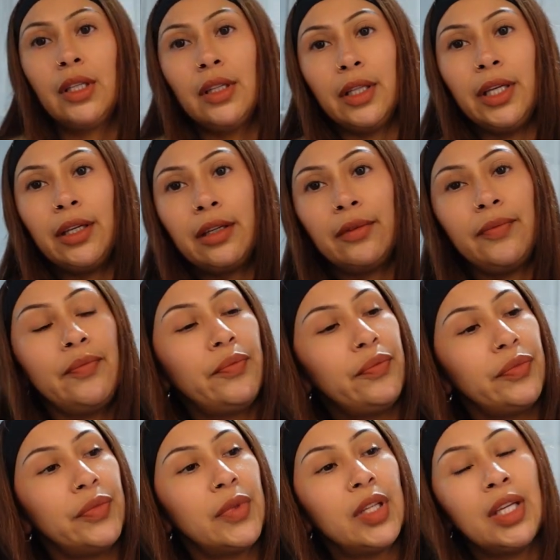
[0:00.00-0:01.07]
Like
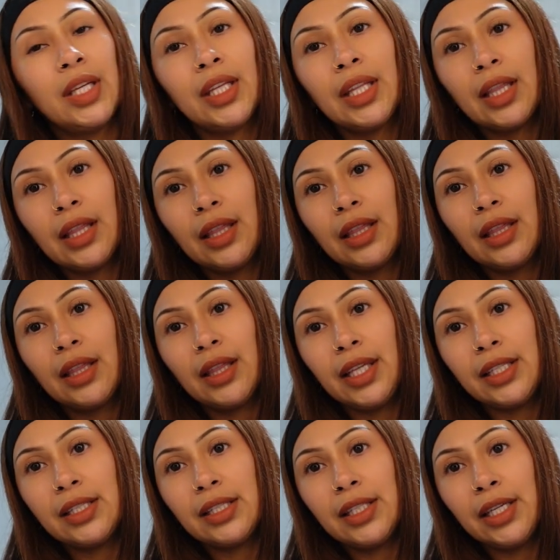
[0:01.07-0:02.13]

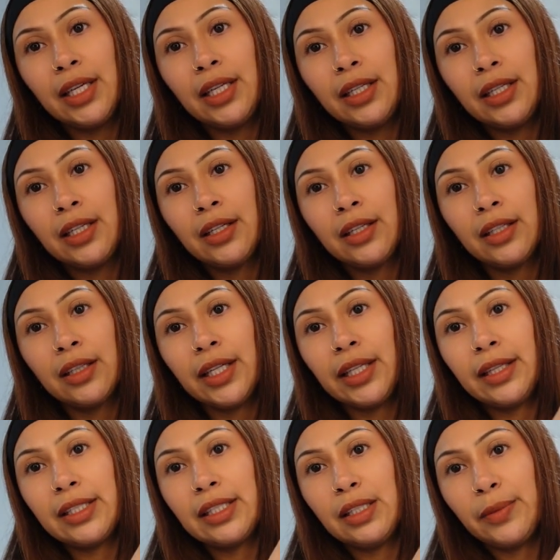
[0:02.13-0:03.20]
this thing, like
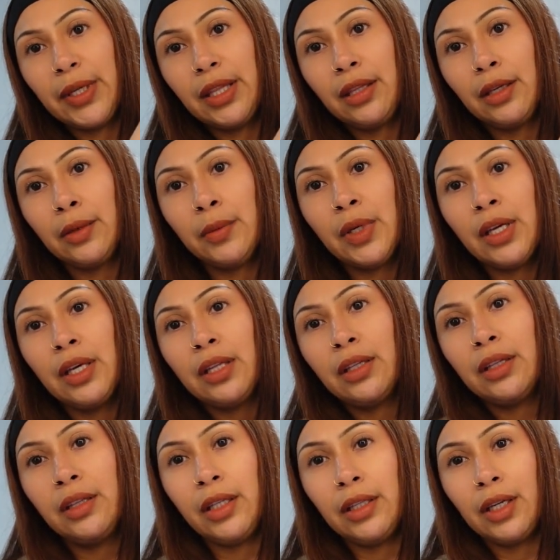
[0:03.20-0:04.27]
this is my thumb, the
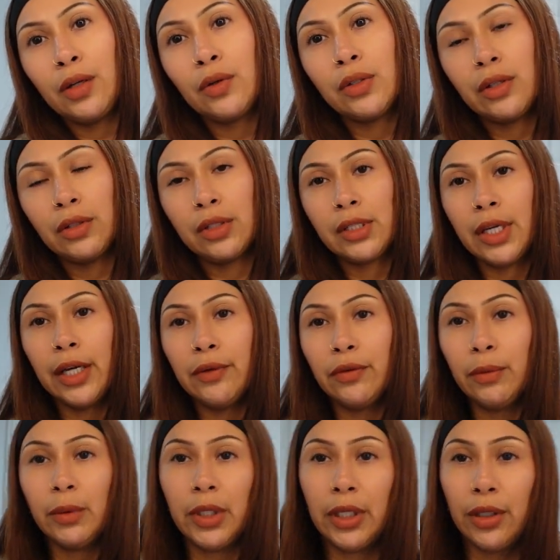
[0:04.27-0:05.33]
thing that goes on the side
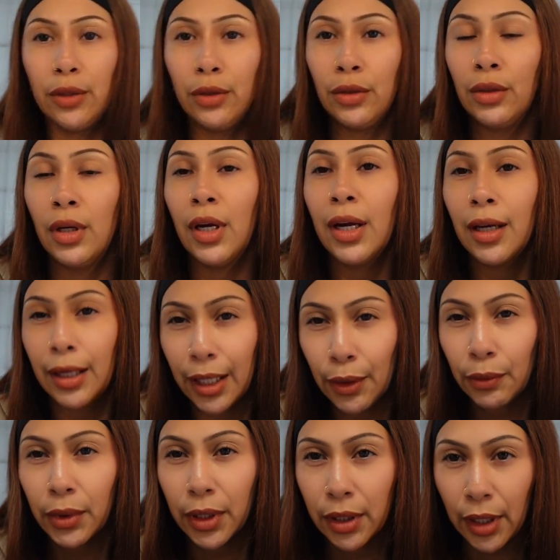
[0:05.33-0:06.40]
from the heel, get
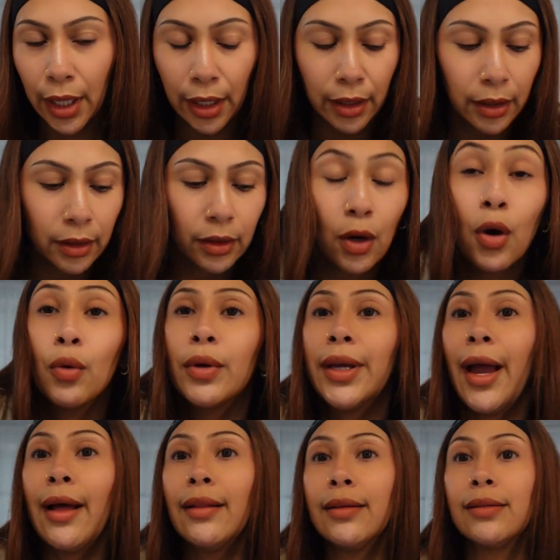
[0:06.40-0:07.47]
rid of that. Oh,
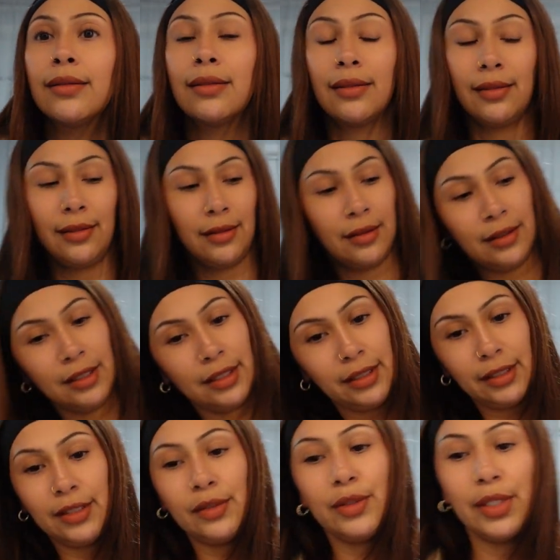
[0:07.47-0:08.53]
callus,
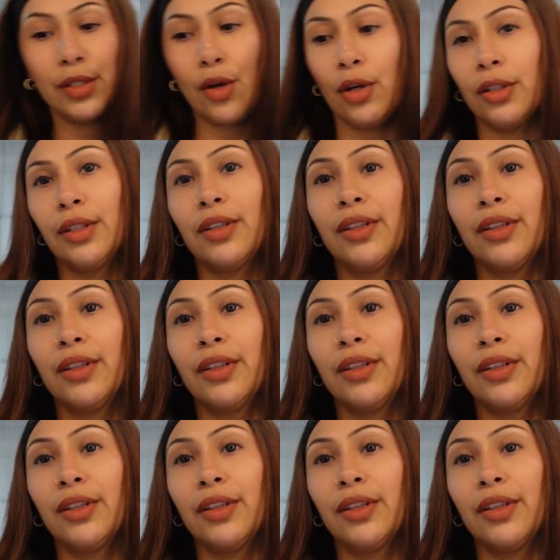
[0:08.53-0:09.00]
that's what it's called.